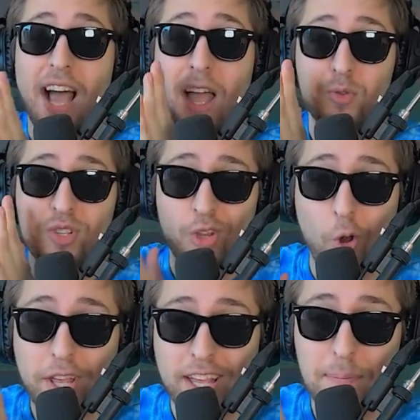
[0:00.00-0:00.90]
I was
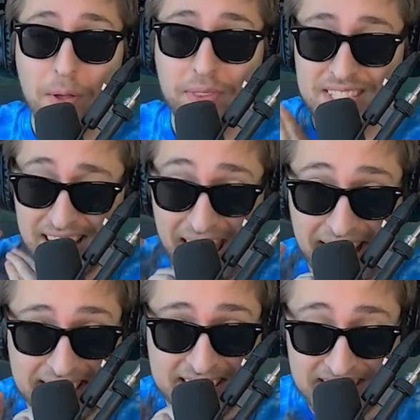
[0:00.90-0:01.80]
talking about this
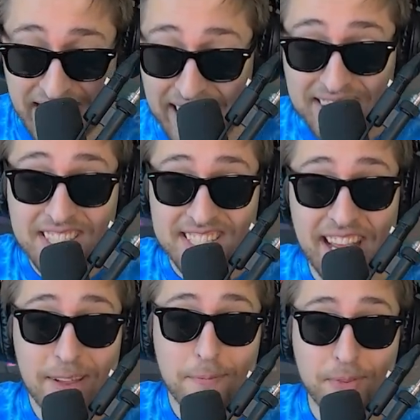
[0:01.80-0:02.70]
exact same